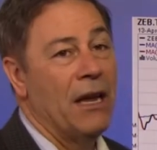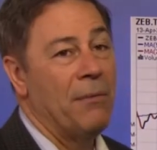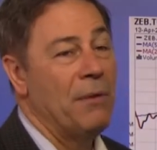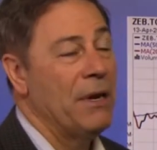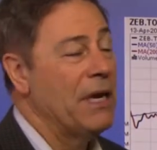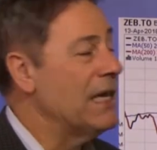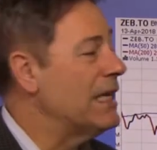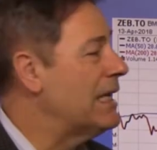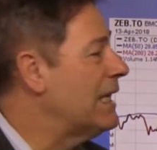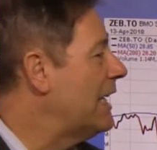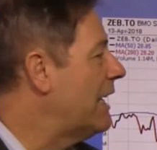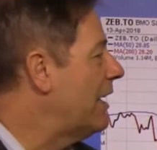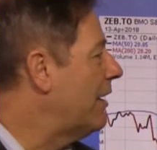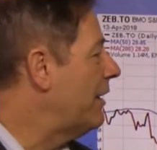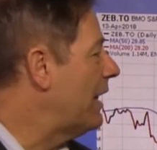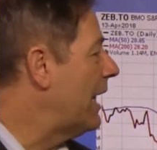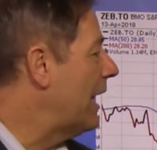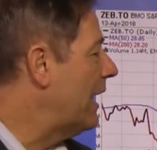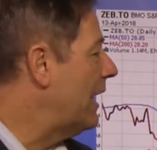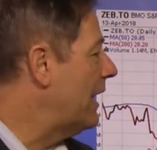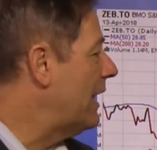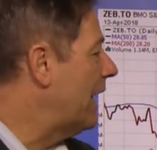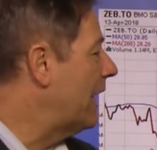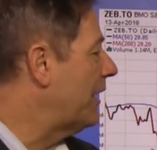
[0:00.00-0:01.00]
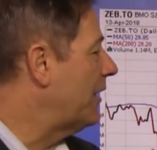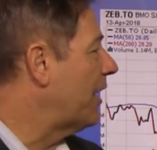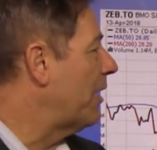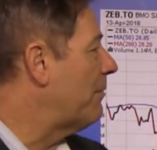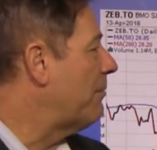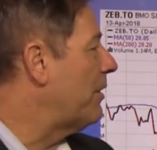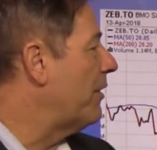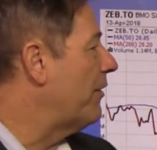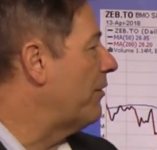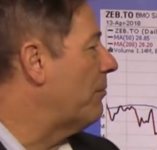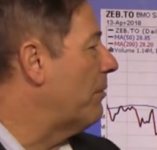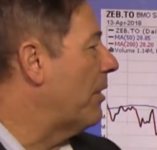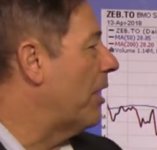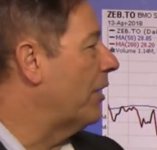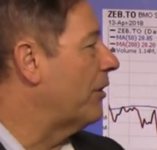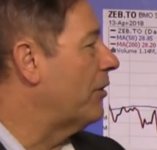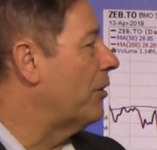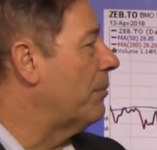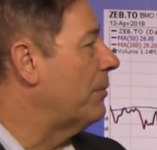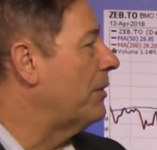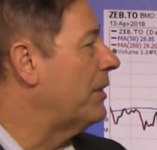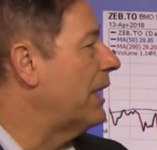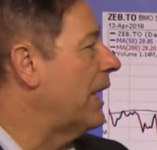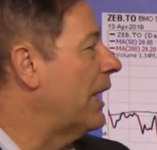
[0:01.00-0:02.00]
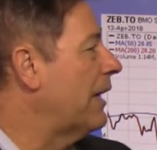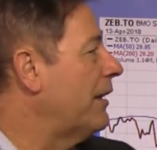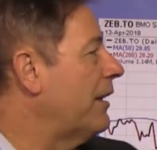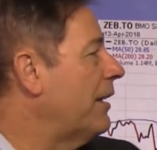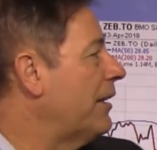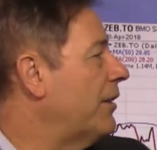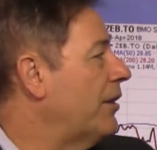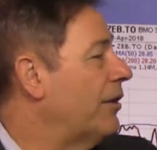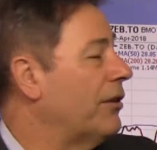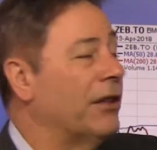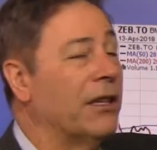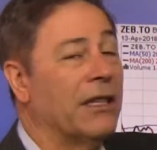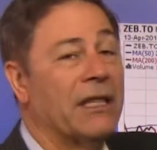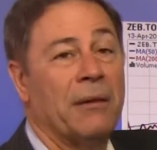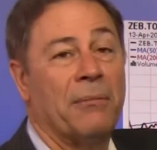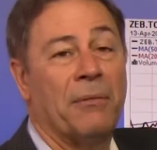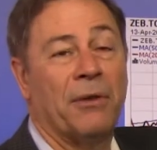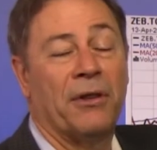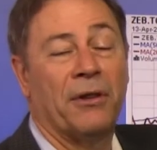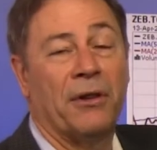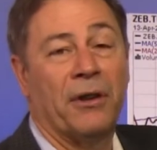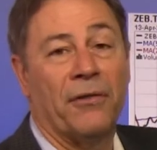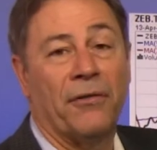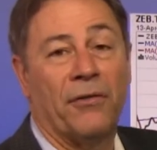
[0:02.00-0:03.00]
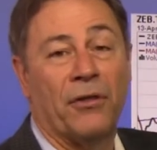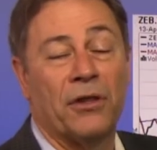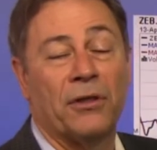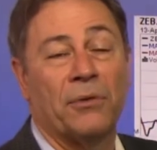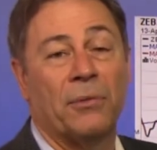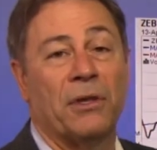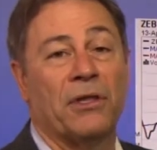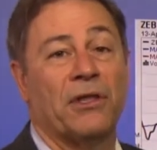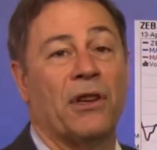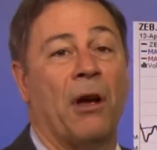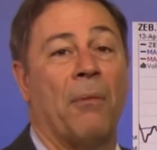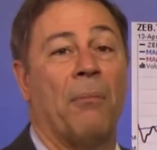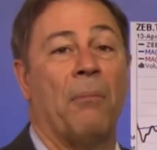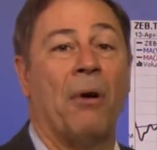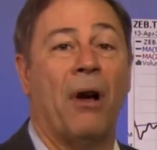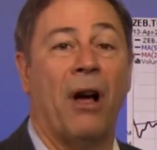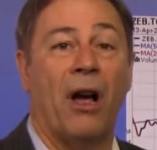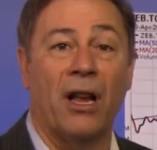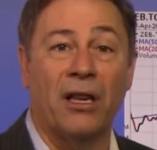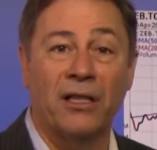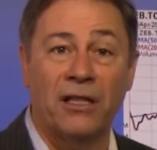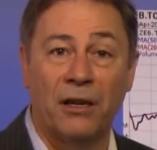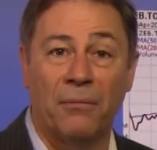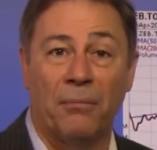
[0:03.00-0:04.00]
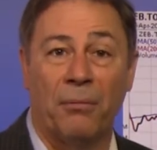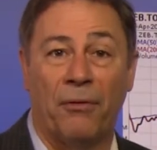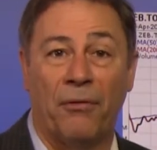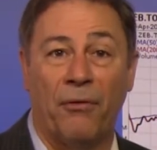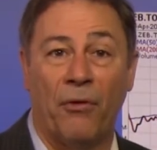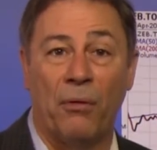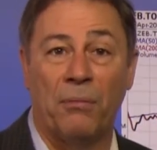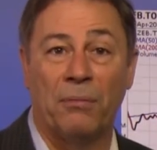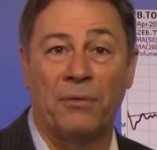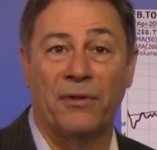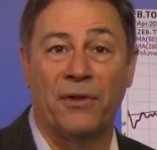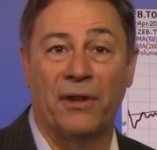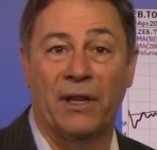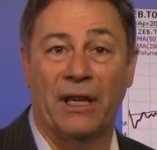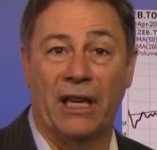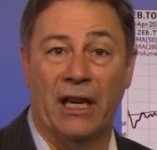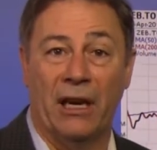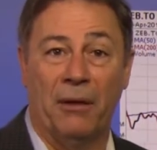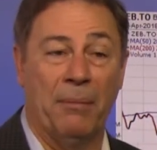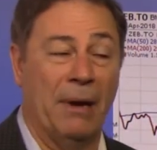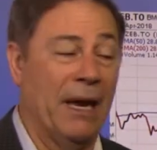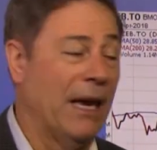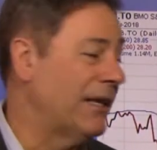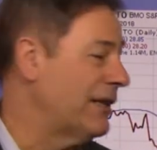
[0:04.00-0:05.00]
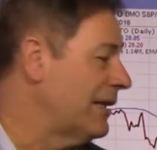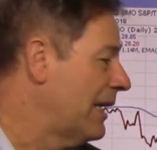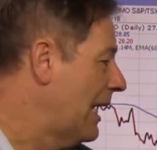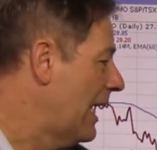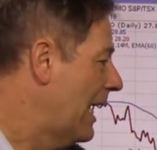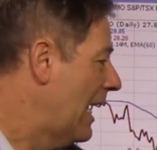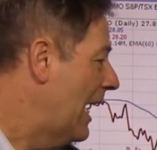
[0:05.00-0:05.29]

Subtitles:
We can see here that in that time period from October 10th until December 31st, we saw positive performance for the Canadian banks,